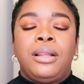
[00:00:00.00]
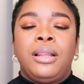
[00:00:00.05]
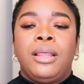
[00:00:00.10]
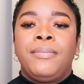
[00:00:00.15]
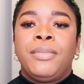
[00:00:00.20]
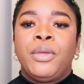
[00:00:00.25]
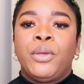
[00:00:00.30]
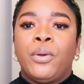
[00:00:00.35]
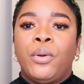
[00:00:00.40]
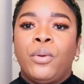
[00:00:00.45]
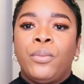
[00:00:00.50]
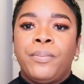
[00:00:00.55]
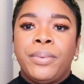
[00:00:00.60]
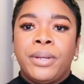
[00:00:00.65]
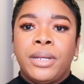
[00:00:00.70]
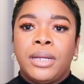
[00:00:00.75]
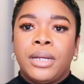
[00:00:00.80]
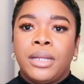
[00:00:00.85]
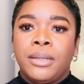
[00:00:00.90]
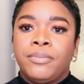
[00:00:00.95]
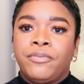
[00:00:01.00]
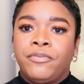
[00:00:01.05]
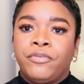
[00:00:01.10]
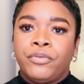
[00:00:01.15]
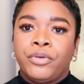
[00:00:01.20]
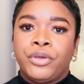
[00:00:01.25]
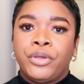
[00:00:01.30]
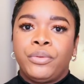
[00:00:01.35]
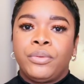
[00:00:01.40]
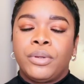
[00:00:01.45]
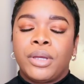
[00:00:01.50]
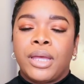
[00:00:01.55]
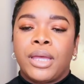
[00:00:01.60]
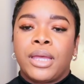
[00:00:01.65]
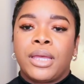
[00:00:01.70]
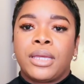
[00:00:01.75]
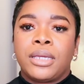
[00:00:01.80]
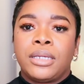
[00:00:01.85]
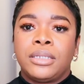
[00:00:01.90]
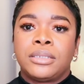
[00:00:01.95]
let me open it up for you
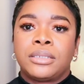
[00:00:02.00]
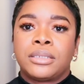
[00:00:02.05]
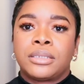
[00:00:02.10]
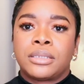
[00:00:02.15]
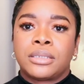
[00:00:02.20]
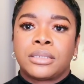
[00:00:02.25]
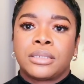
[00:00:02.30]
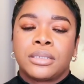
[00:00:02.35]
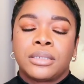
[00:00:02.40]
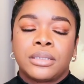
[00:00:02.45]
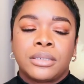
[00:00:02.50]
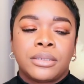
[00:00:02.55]
guys.